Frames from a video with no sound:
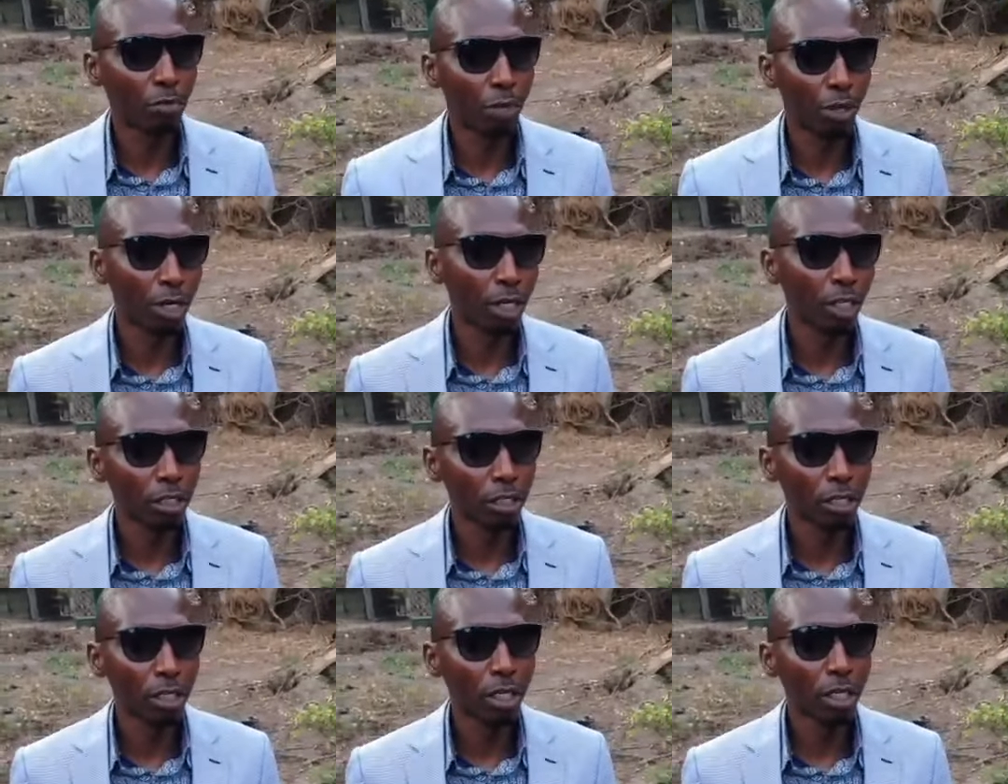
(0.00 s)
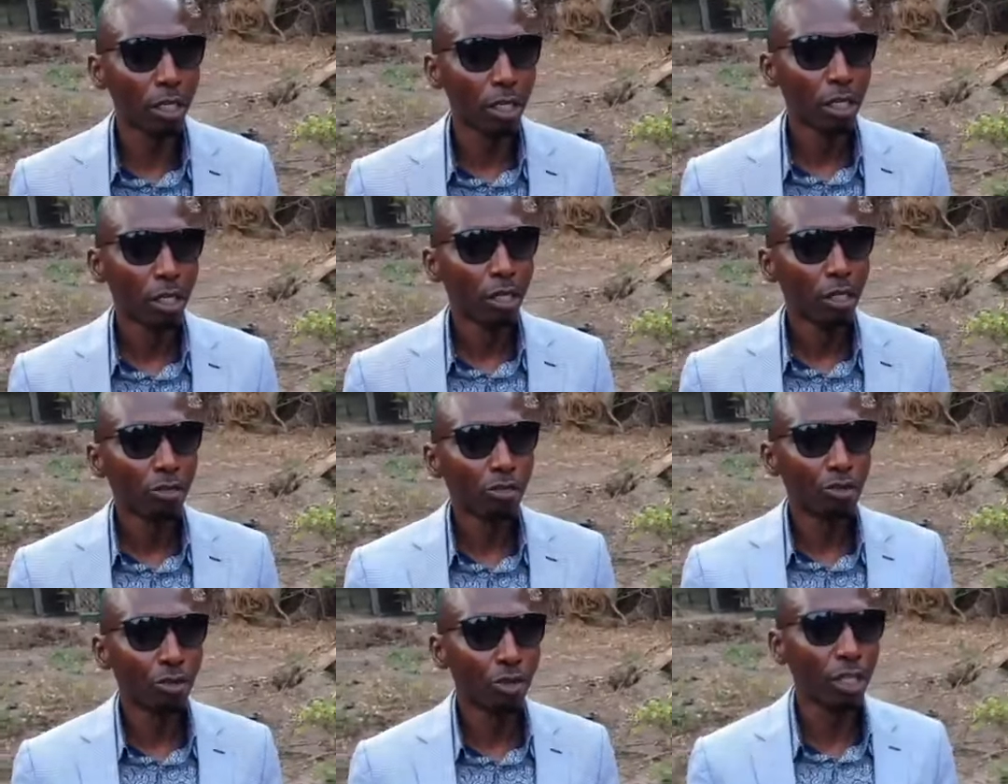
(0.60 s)
birds,
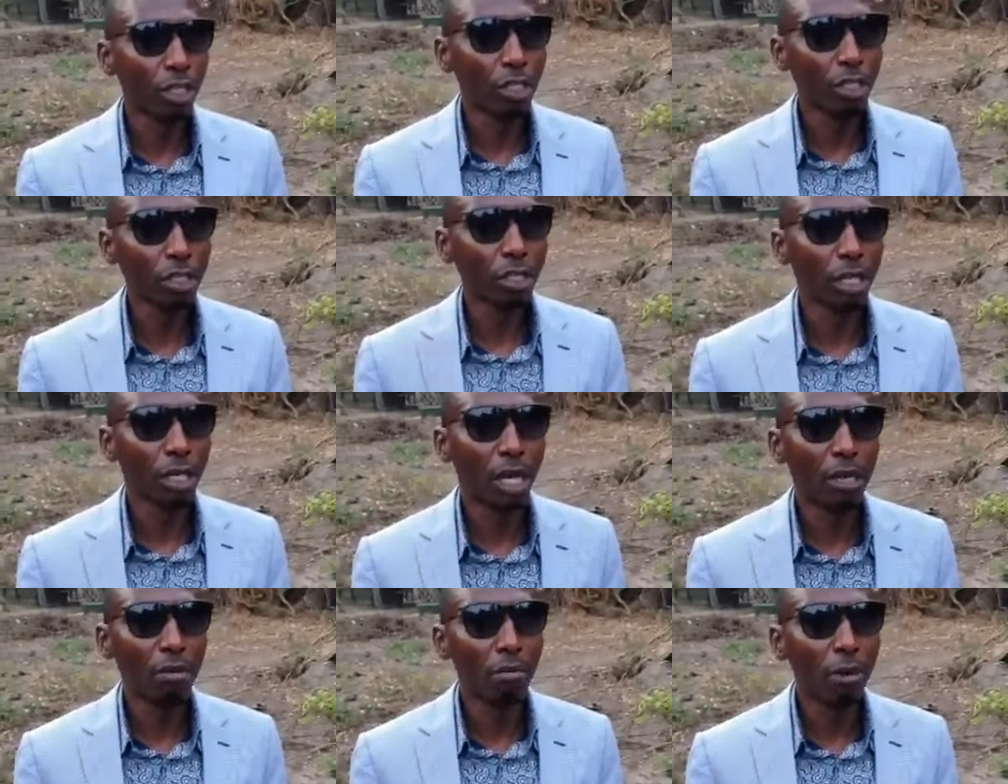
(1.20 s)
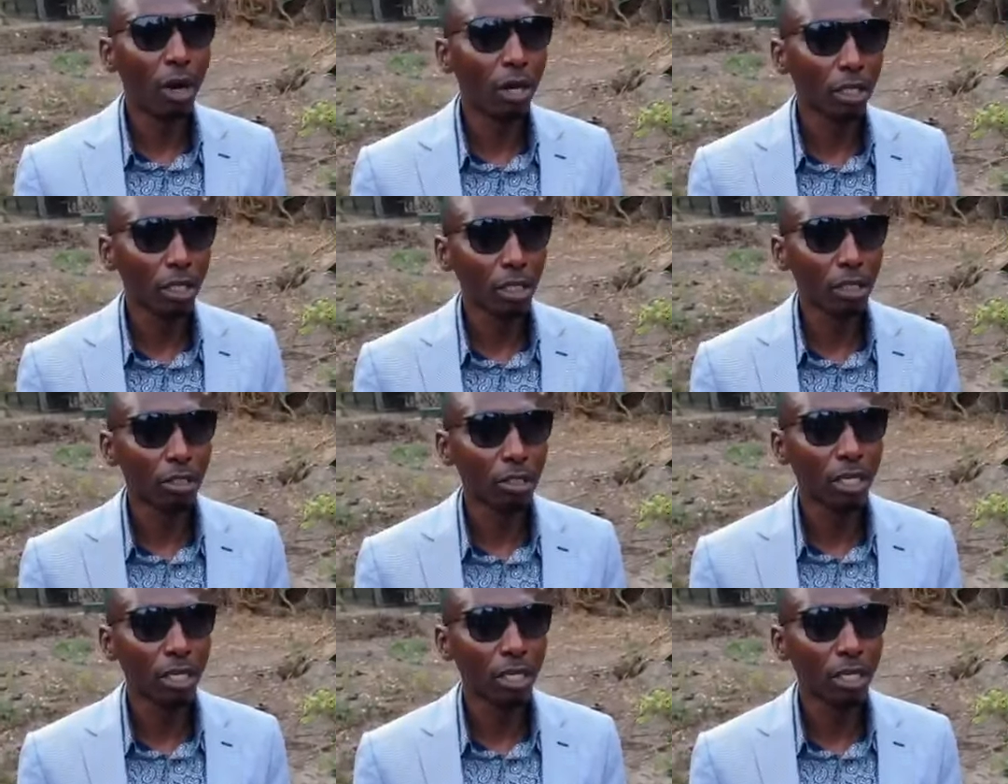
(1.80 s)
trees and monkeys